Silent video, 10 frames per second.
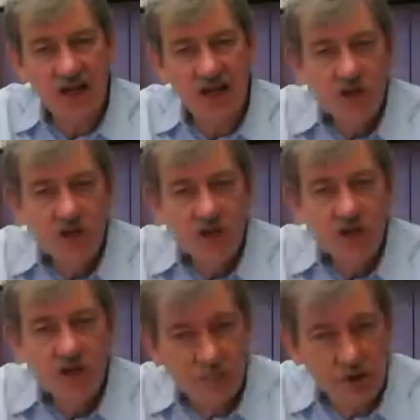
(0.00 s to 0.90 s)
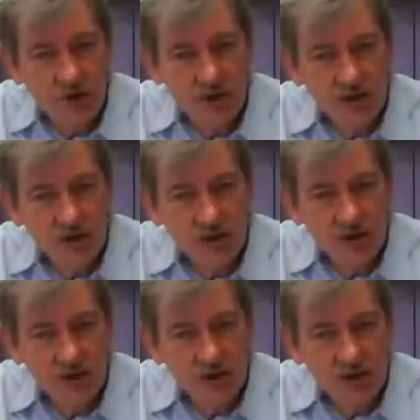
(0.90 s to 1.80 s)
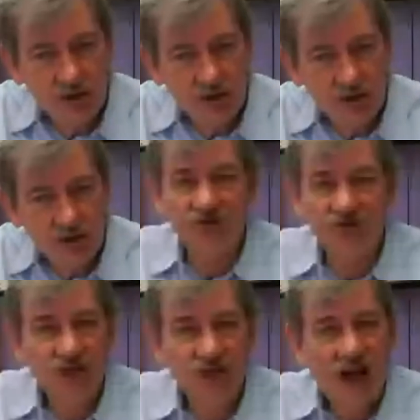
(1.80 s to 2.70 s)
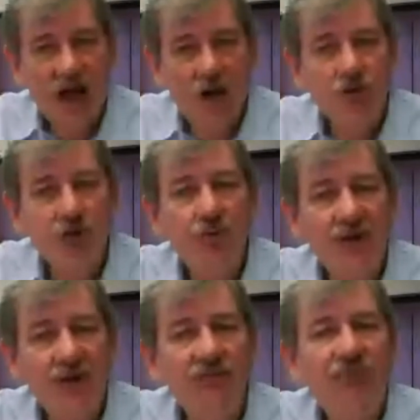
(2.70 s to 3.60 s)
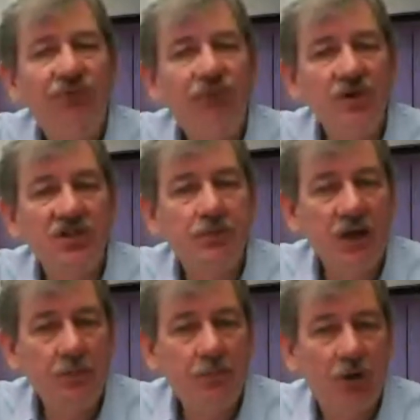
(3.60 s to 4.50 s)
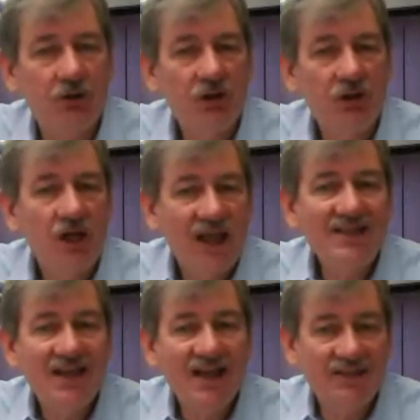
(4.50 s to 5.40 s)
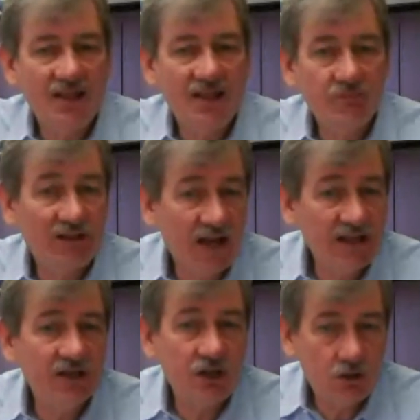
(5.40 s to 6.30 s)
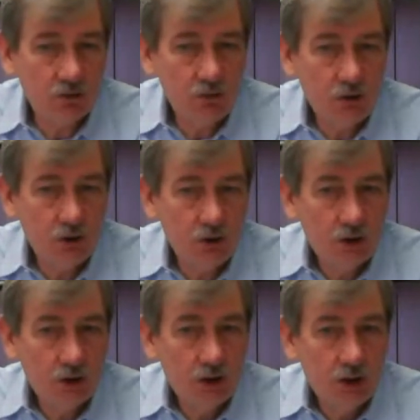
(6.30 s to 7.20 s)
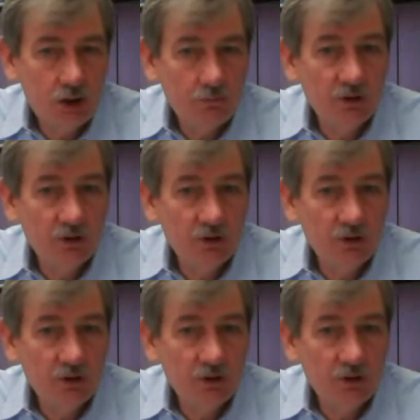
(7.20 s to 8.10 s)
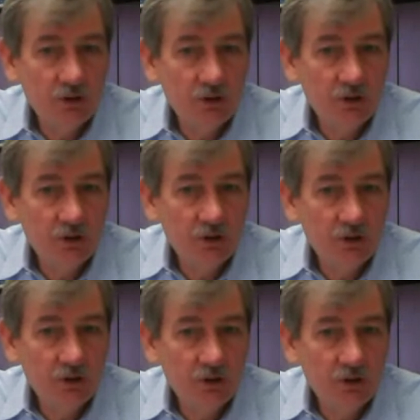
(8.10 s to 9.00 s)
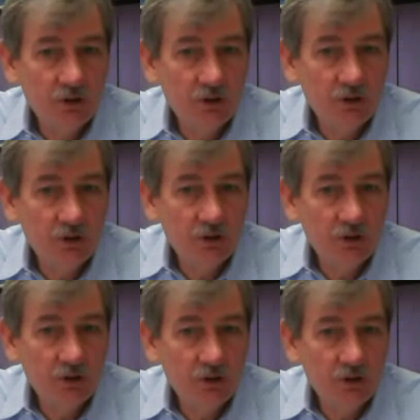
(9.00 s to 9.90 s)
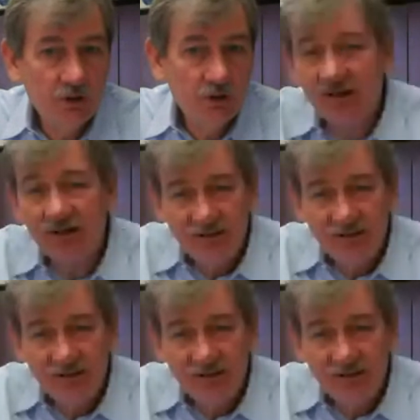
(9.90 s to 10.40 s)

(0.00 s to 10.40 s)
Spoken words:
user experience, that understands how to influence people and get them to like you, because it isn't enough just to rank.